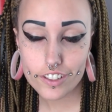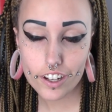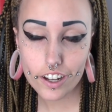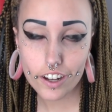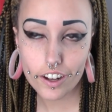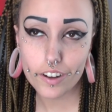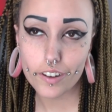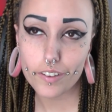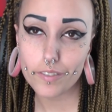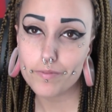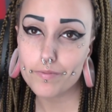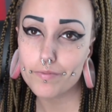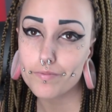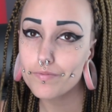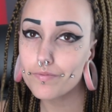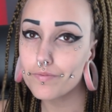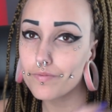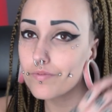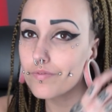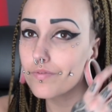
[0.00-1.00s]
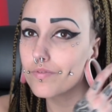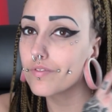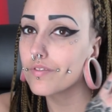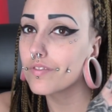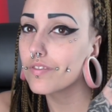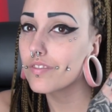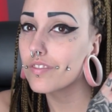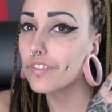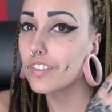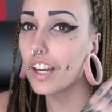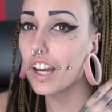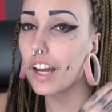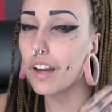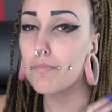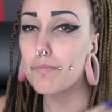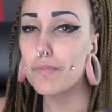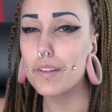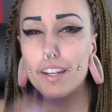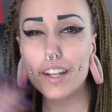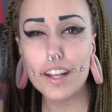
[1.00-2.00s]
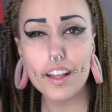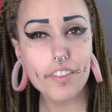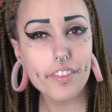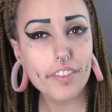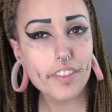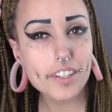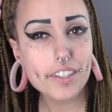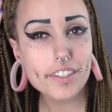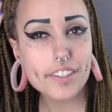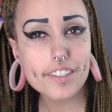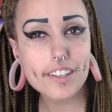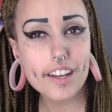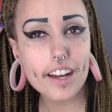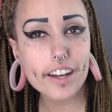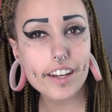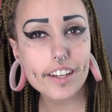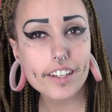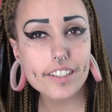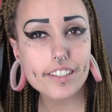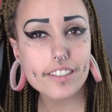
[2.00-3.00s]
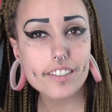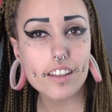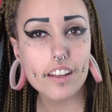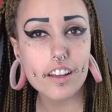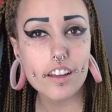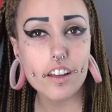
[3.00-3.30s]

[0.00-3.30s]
I've been at this size